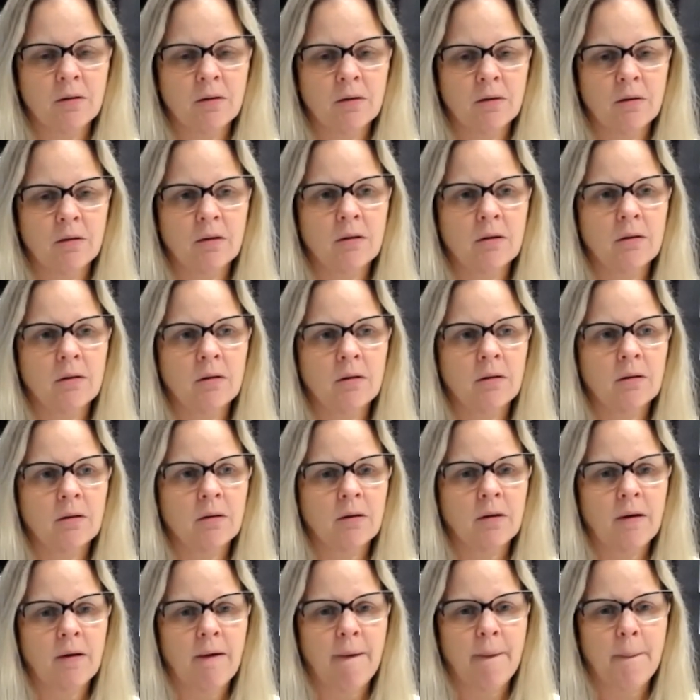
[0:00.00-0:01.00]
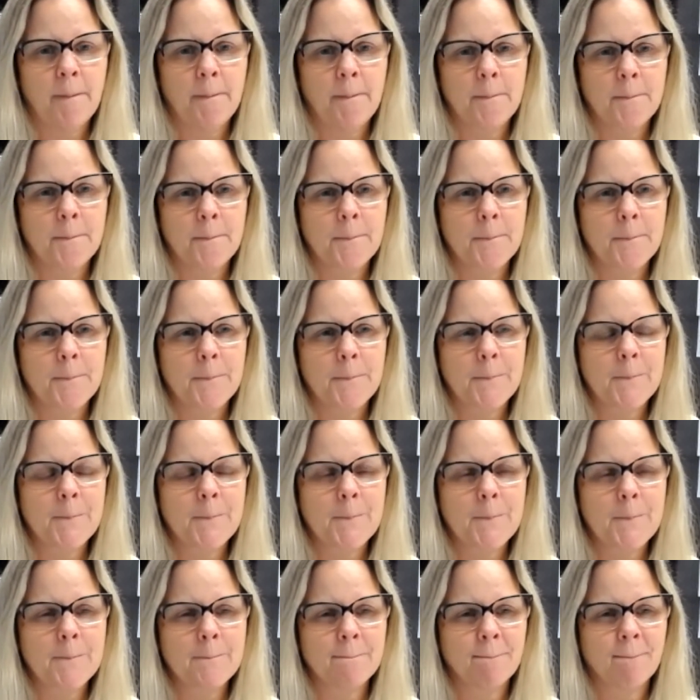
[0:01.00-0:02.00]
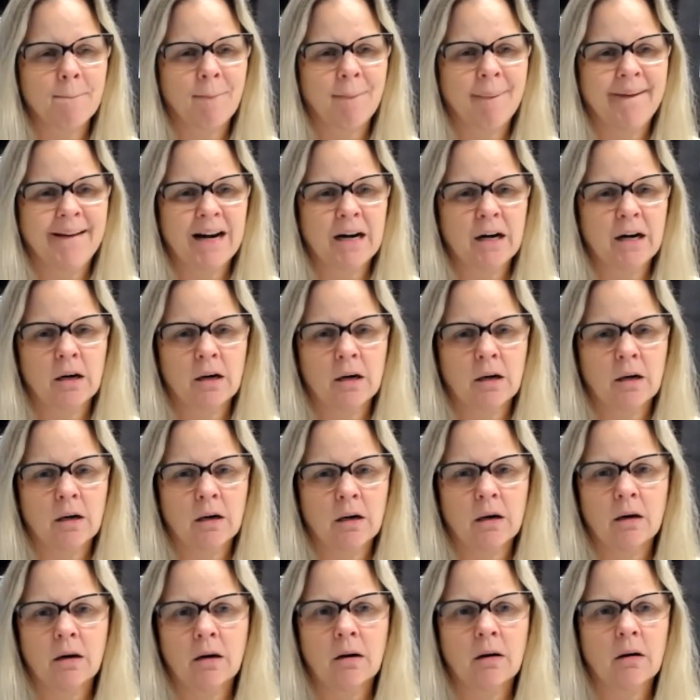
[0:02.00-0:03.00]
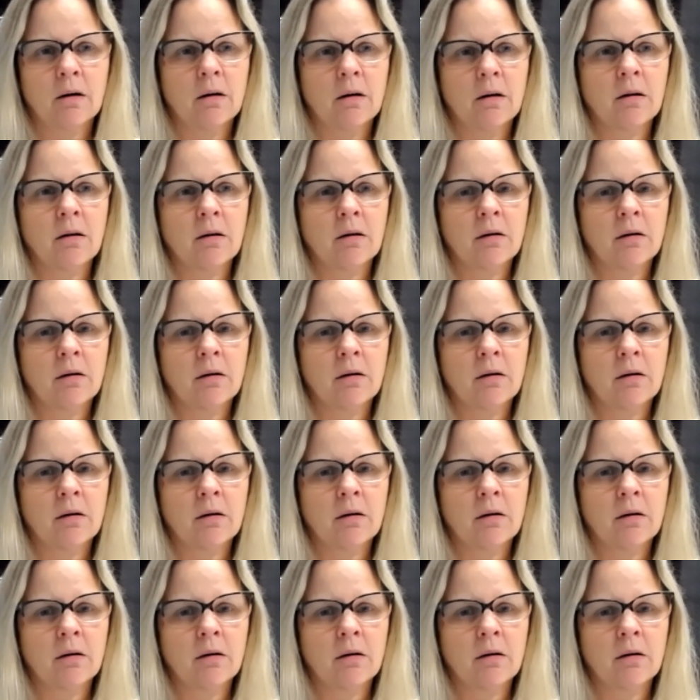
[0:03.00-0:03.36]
Nobody speaks.